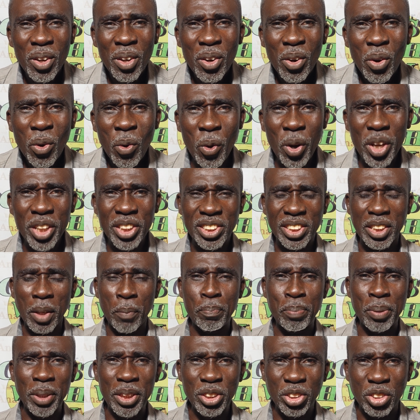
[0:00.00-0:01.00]
Who is the
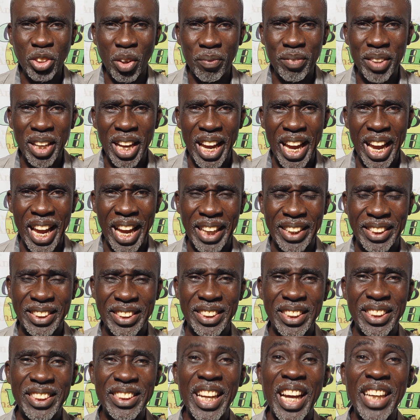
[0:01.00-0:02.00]
prince of the earth?
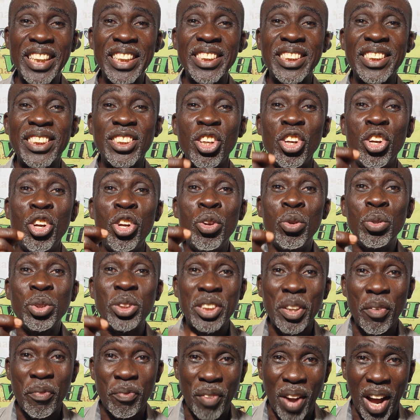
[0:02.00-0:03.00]
That is
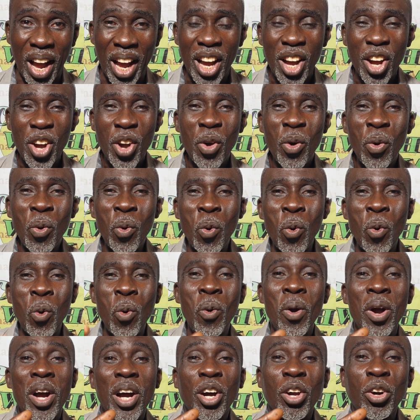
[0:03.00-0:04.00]
Lucifer,
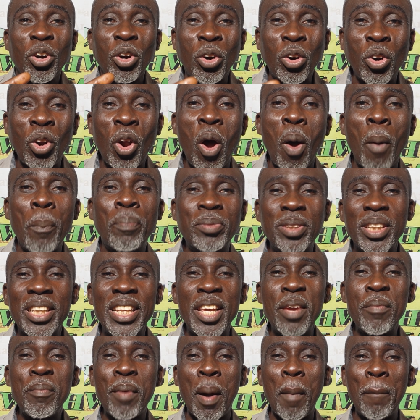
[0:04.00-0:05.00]
who robbed
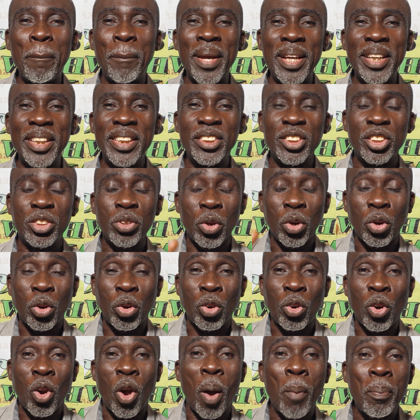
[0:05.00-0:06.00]
human beings,
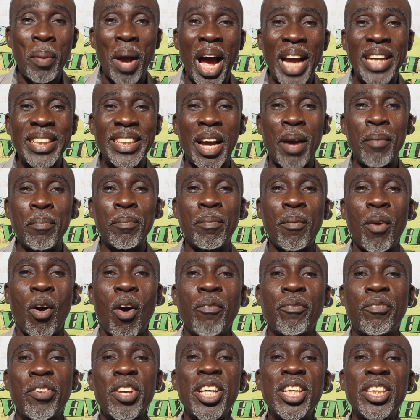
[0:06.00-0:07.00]
robbed Adam
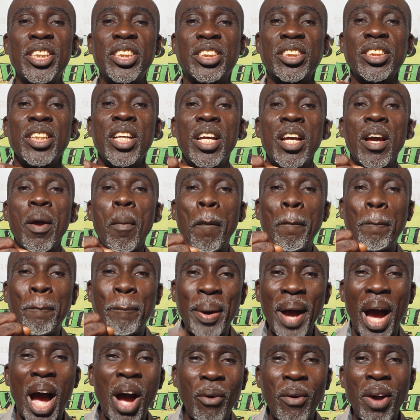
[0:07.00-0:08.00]
of his
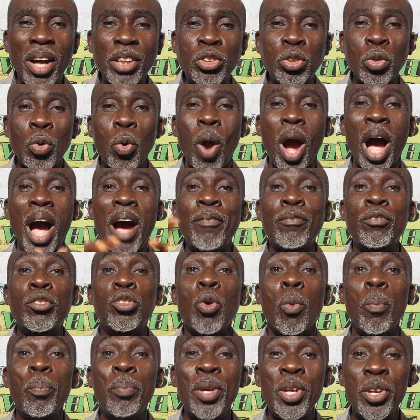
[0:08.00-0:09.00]
power to have
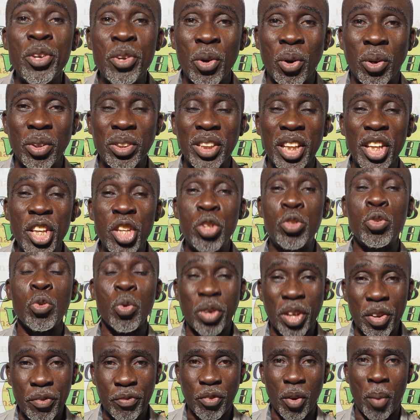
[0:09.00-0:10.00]
dominion. He took
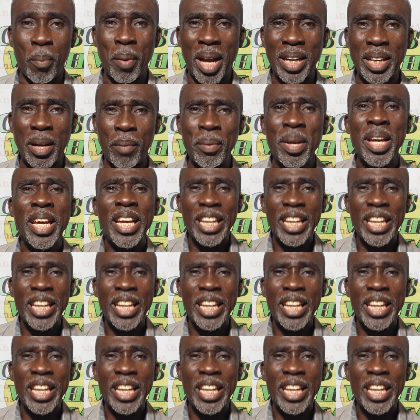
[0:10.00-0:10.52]
it from Adam.